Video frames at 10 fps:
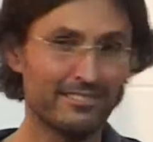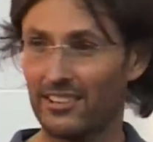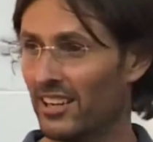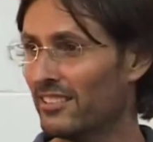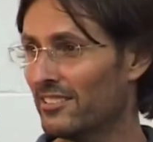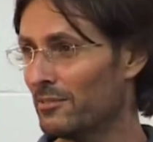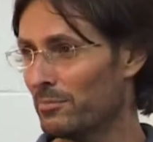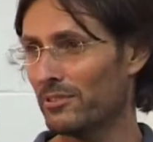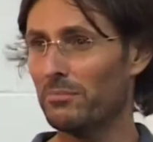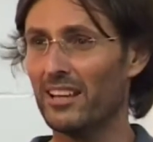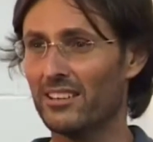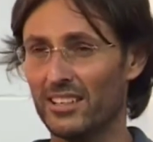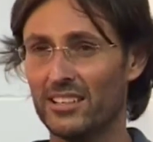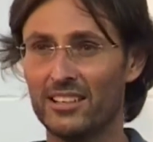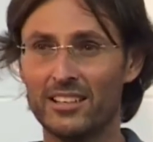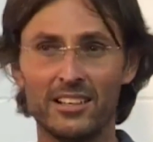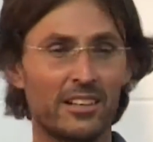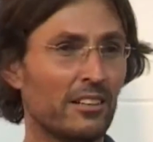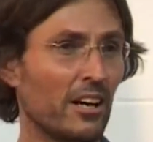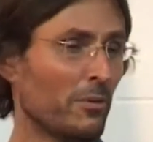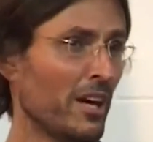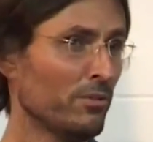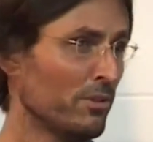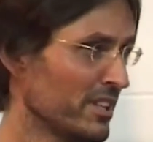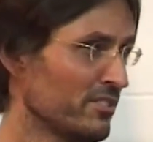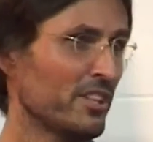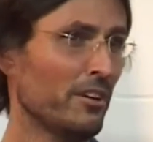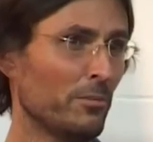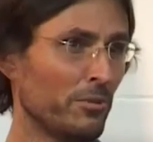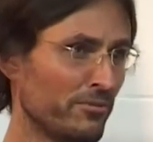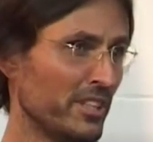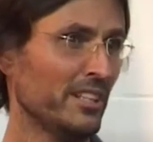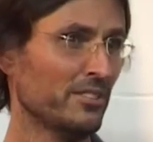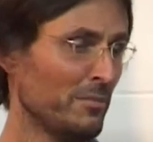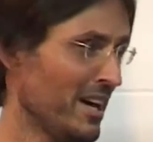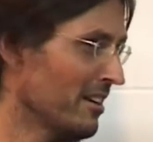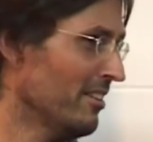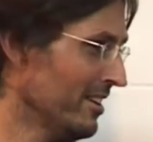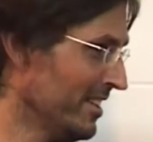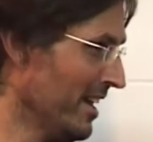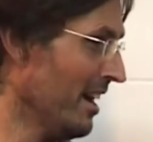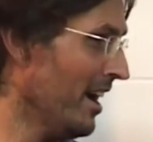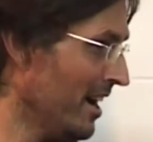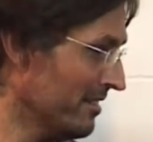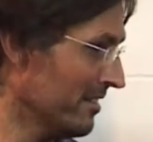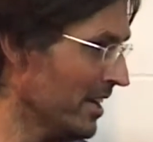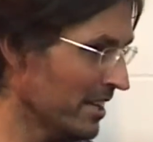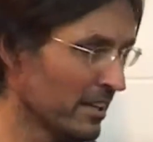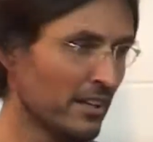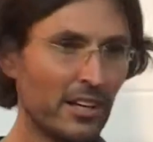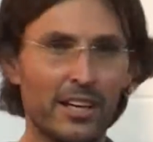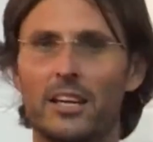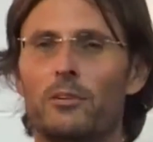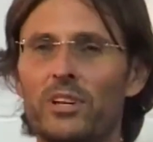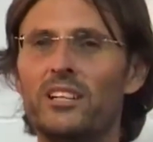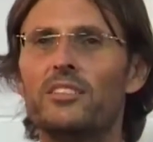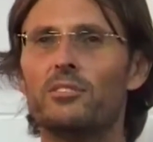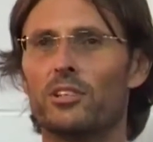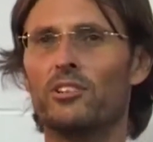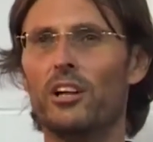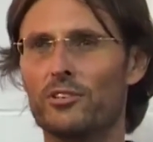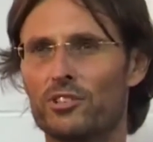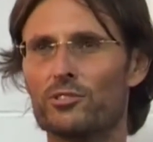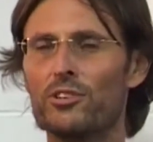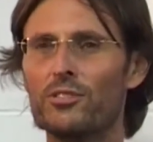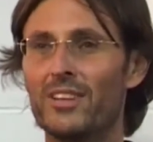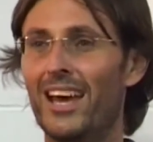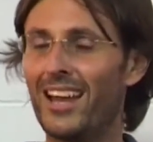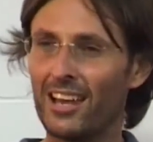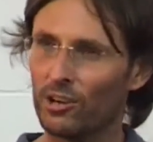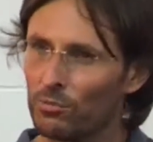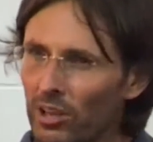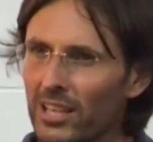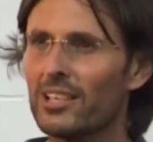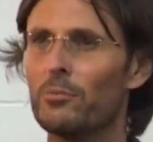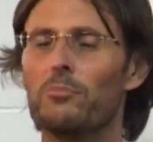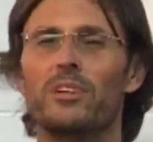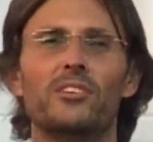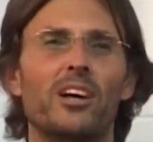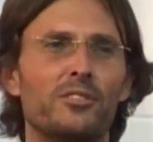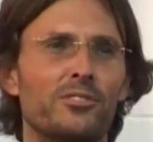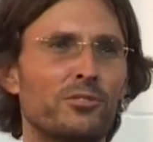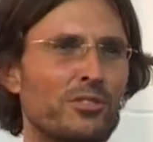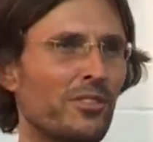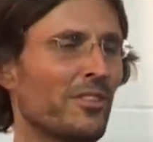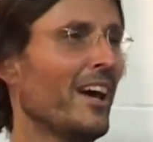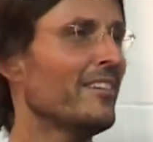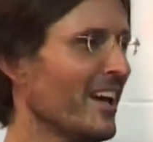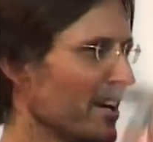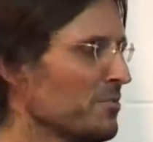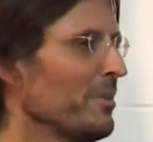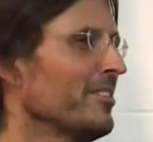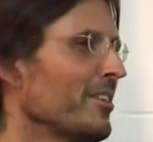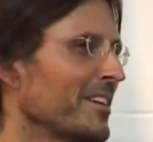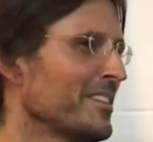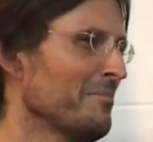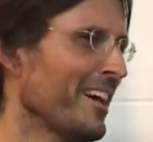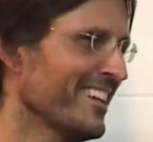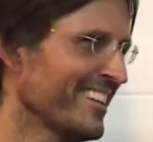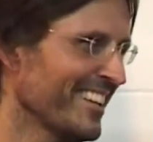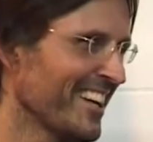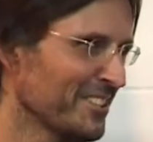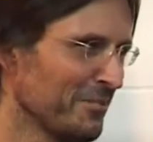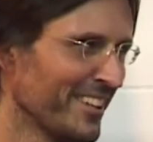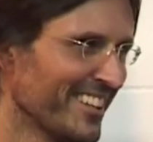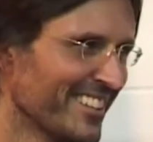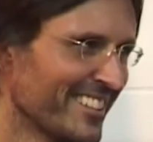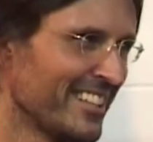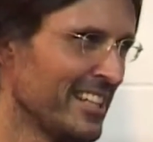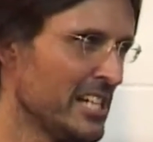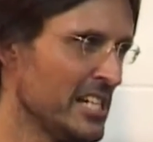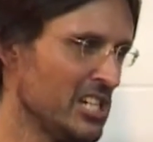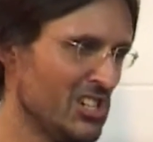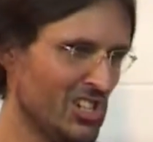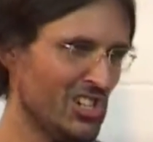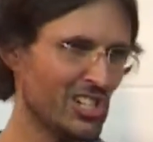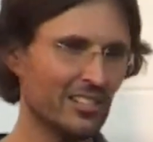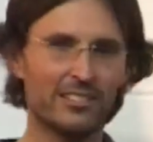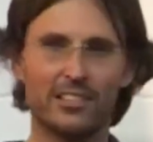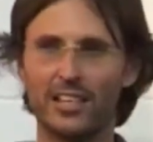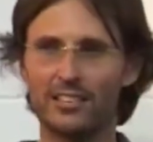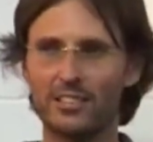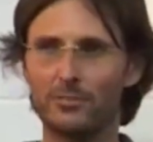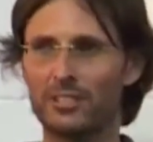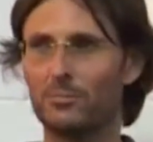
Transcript: Right? To put it bluntly. Like we have all these terrible feelings about God in our heart, right? We need to acknowledge the truth of that, and ironically, when we acknowledge the truth of that, that's when God can make a connection with us. So that's something to